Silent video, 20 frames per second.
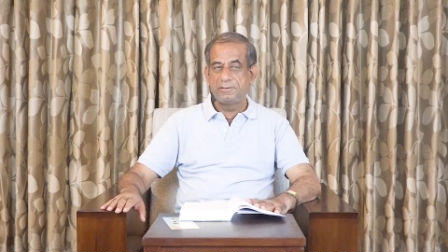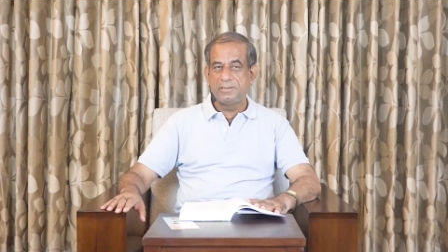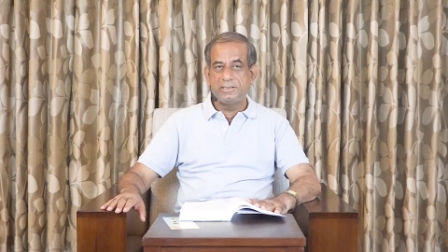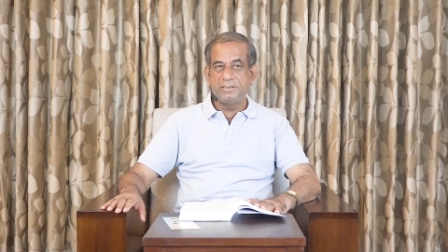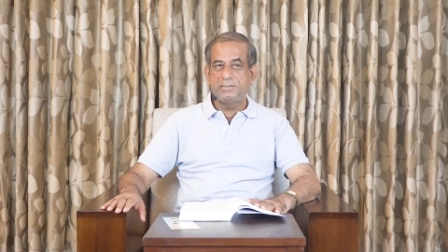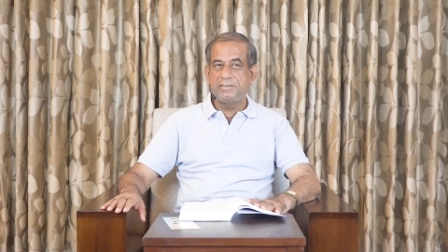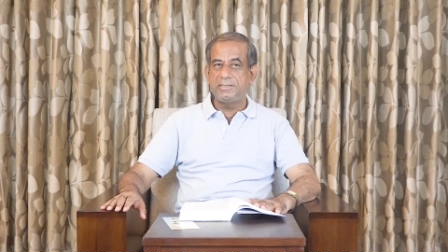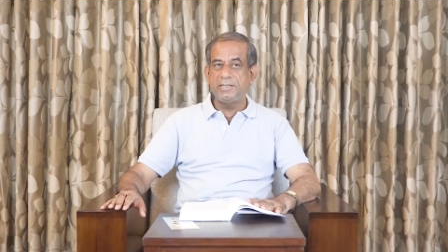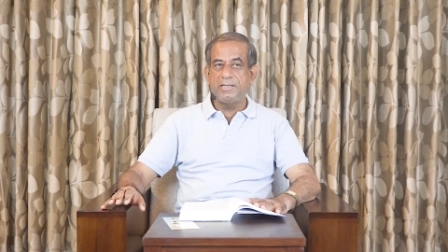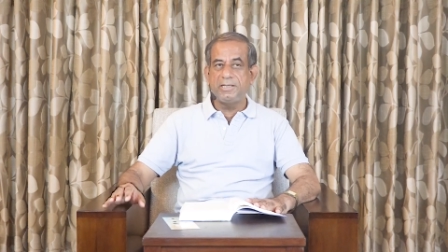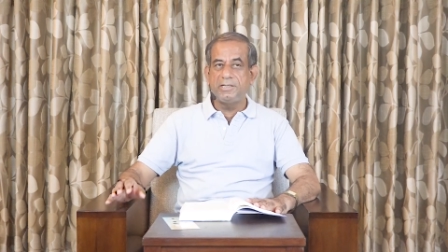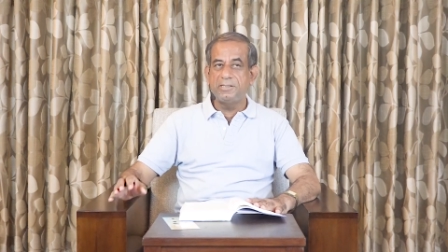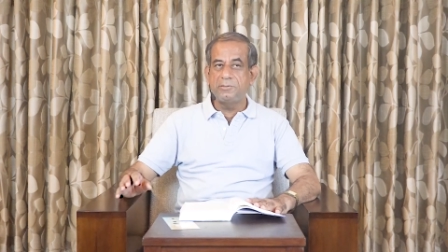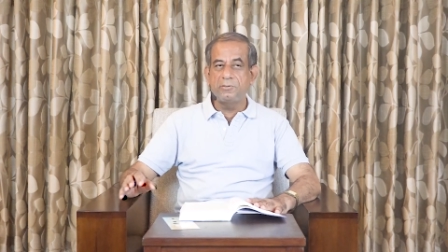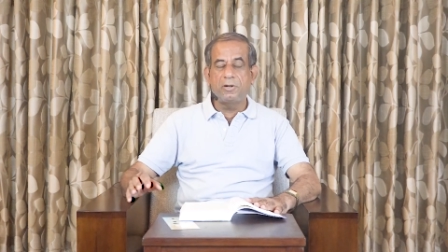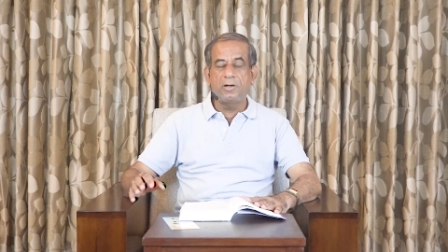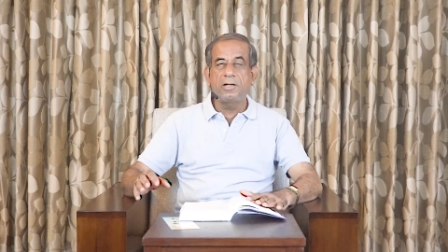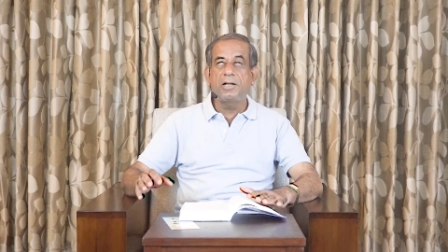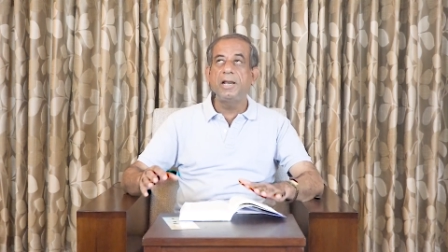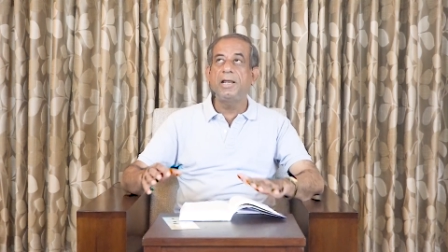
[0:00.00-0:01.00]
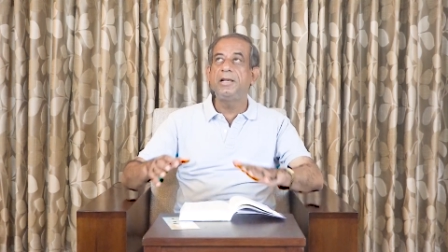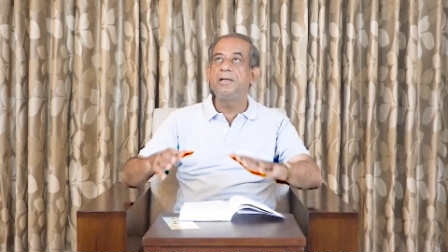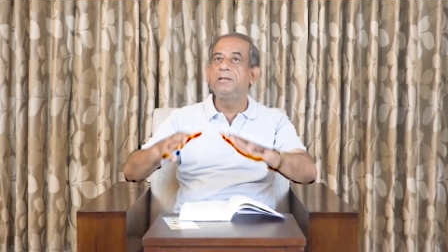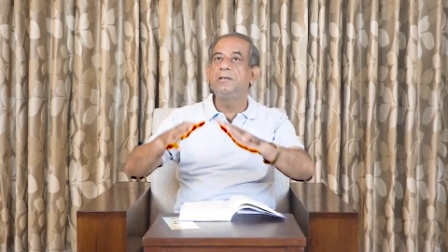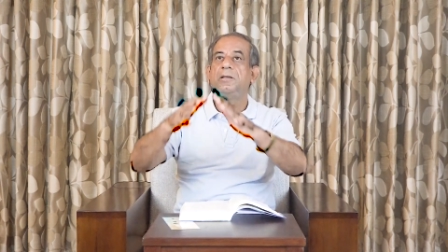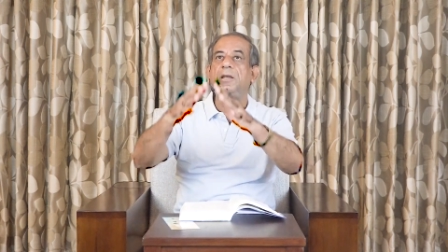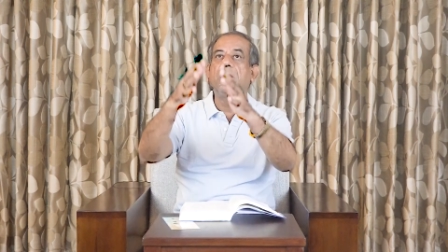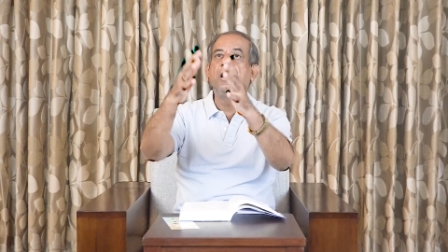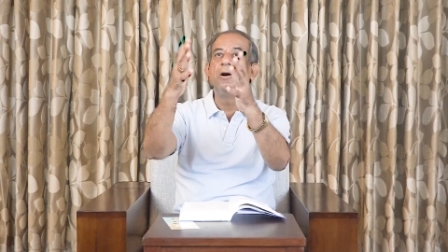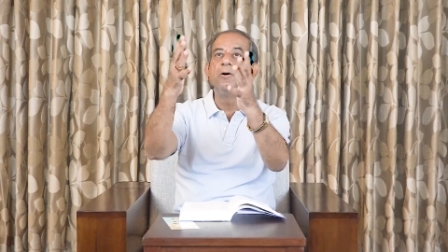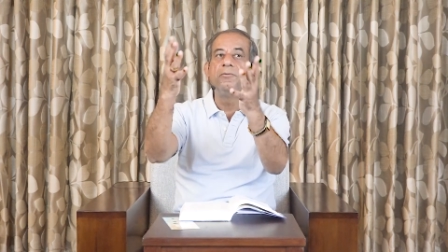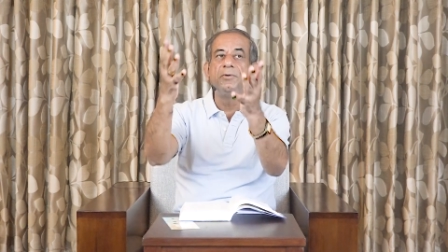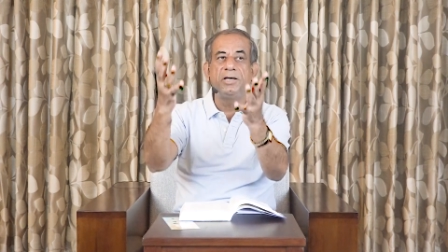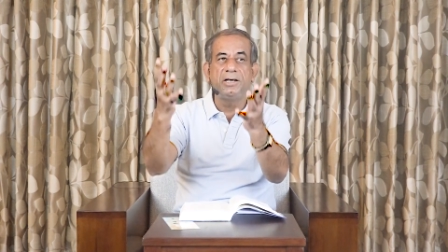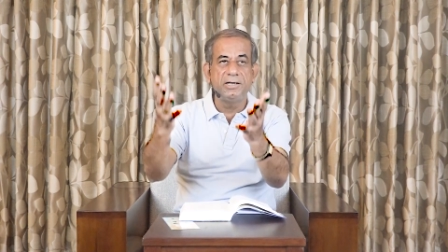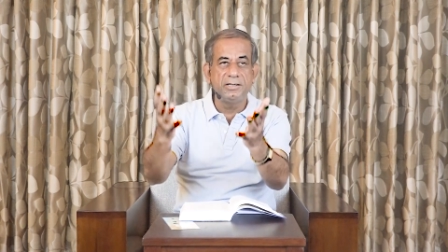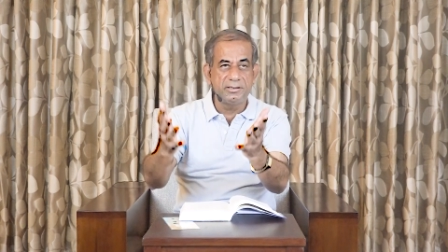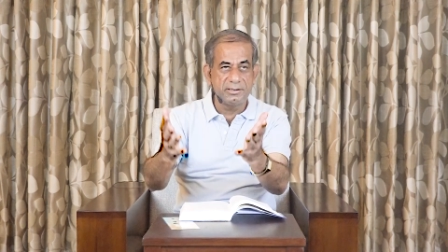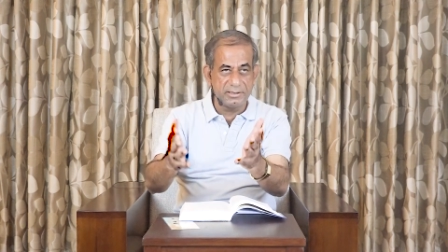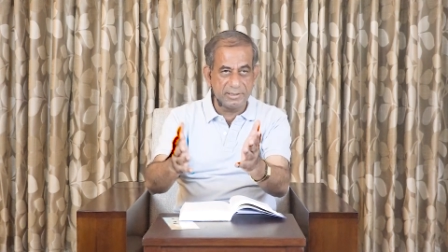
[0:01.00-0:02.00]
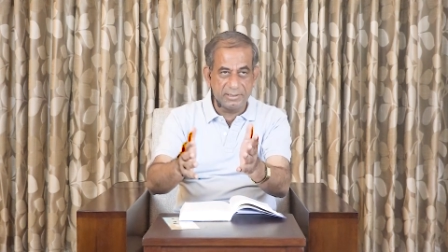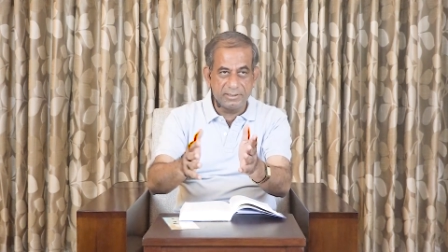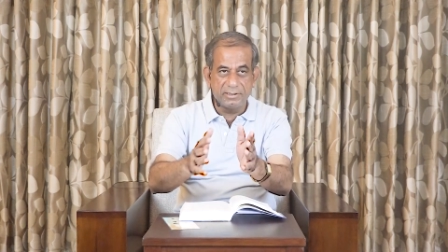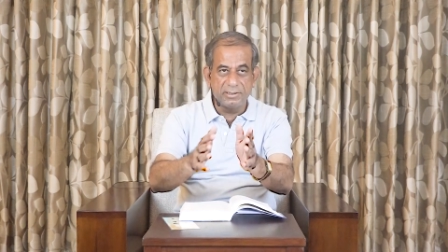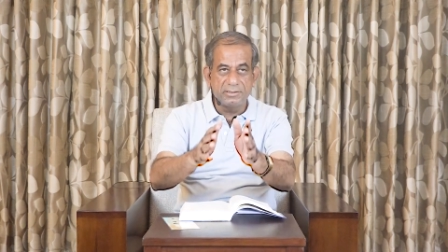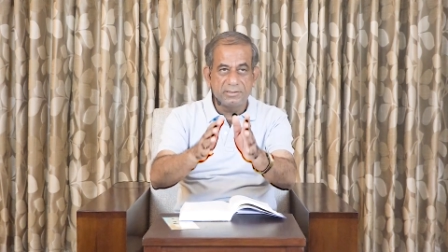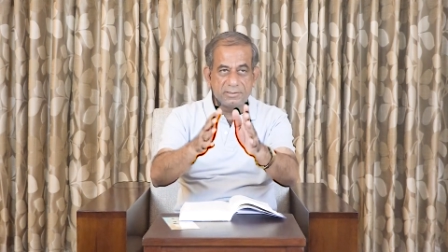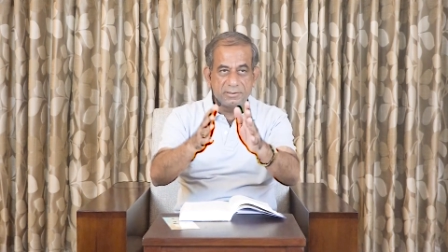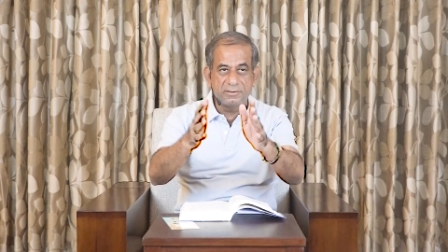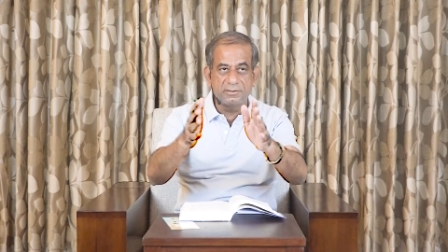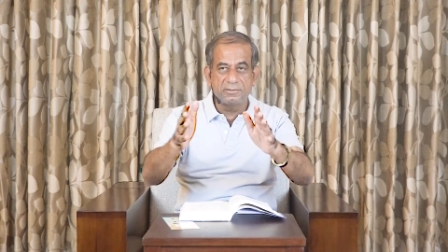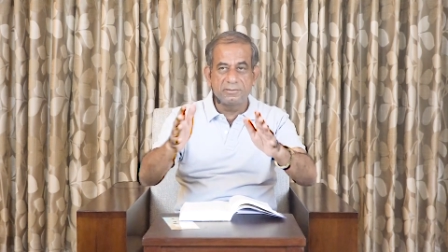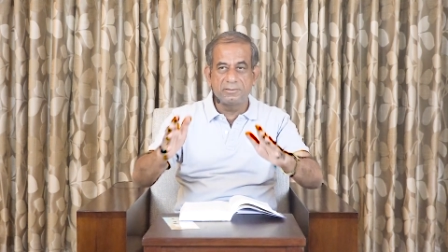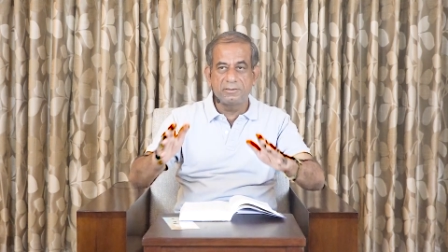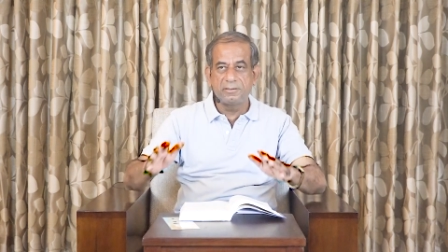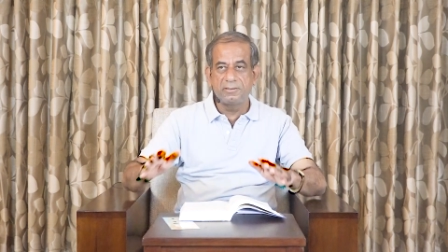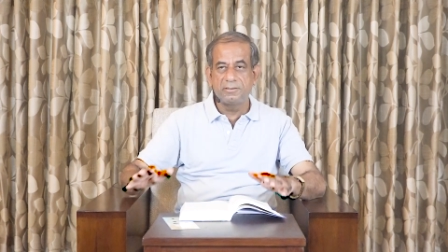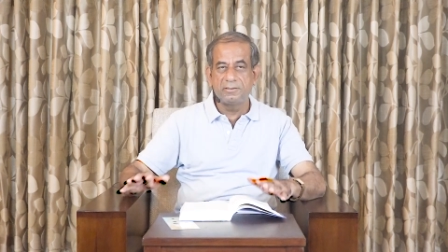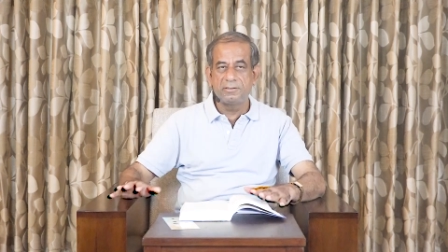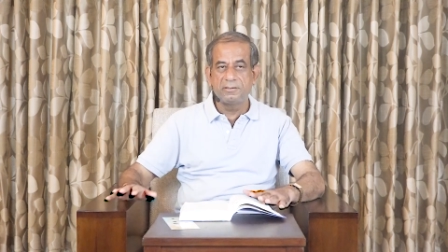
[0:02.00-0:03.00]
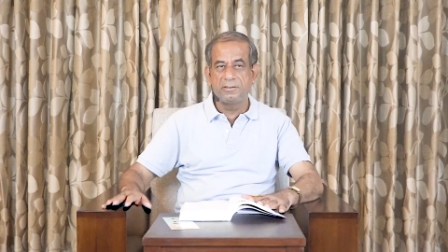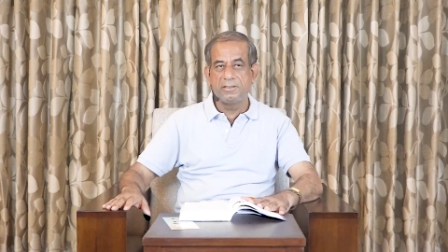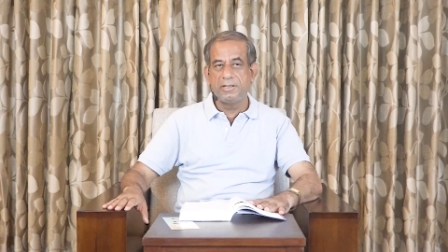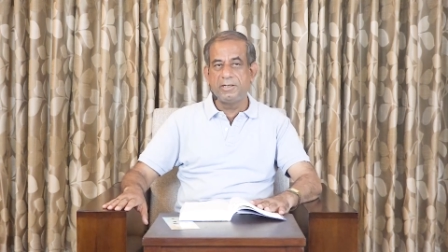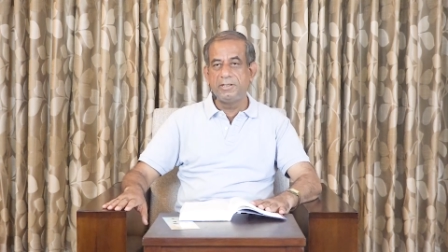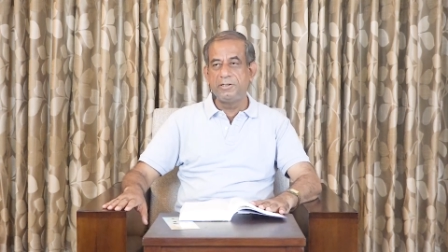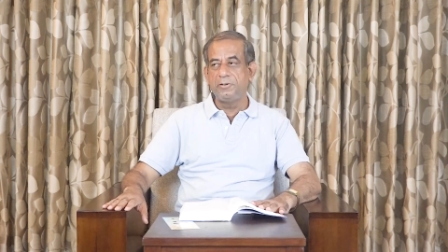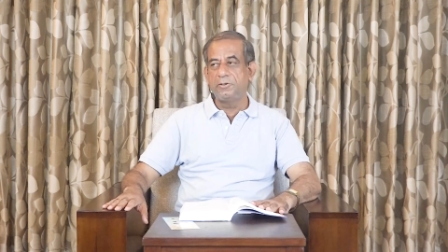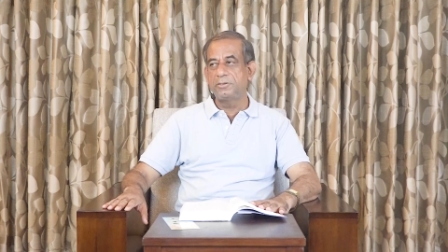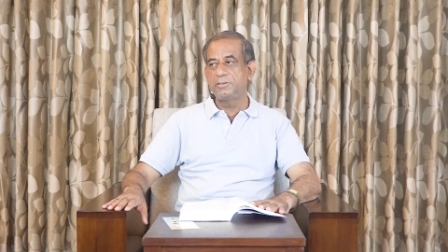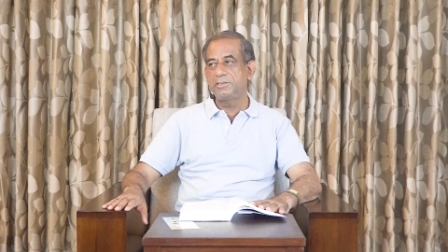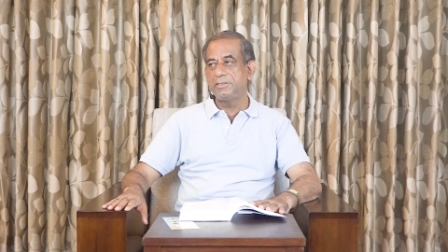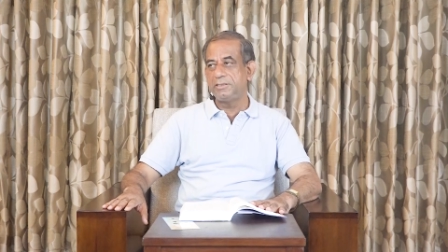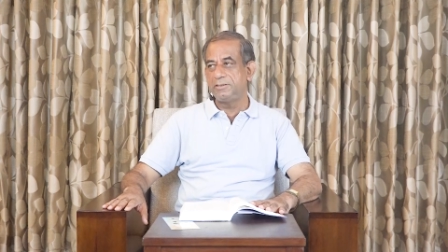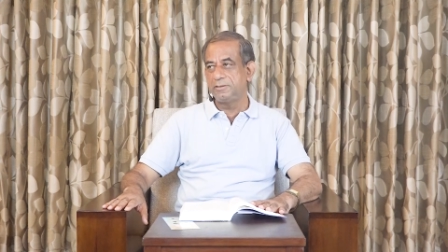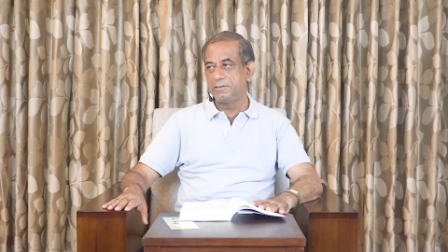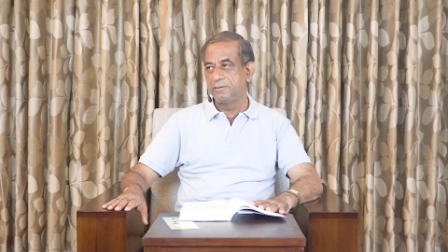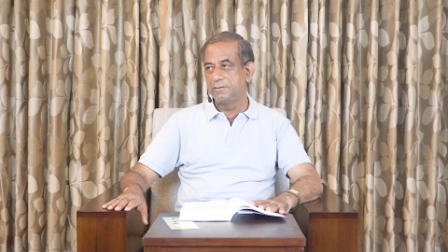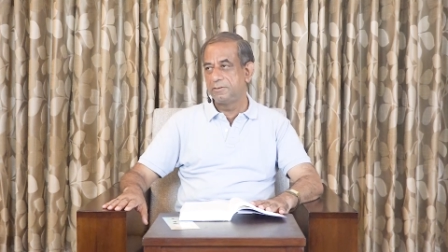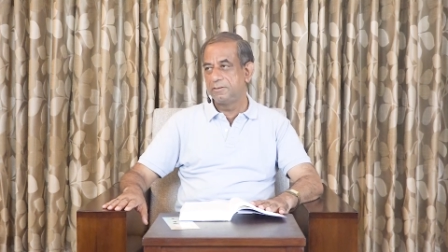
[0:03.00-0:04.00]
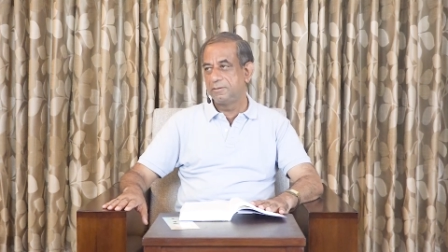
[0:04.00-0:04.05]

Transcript: The seeing is not like now where is she? This is uh, idiocy.